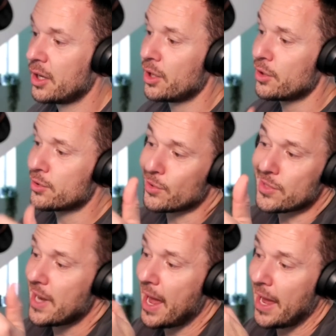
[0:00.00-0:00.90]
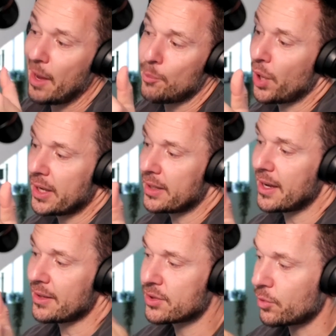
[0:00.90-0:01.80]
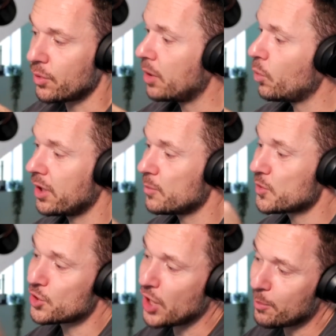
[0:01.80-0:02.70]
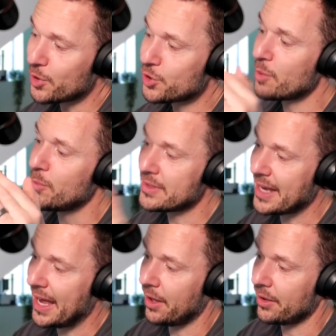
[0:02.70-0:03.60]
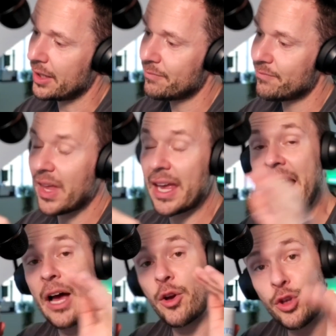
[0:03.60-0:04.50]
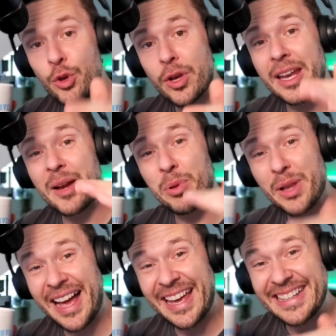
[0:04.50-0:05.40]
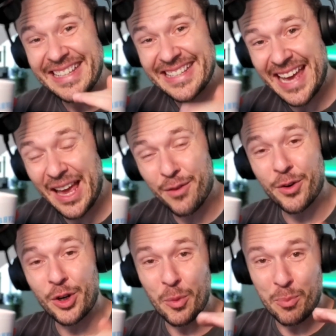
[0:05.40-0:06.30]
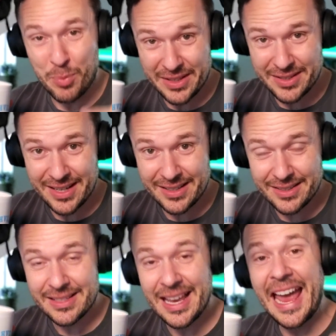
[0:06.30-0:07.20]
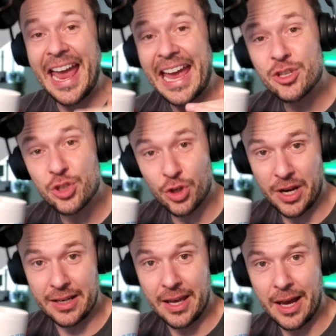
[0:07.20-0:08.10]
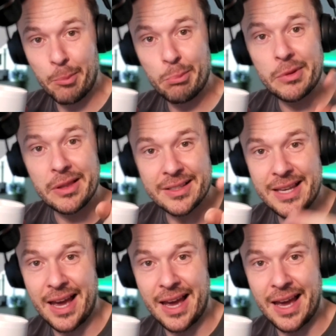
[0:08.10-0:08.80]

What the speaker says: So today, I'm breaking down Serena Williams' championship mentality and how you can apply it today for your business and your income. Let's dive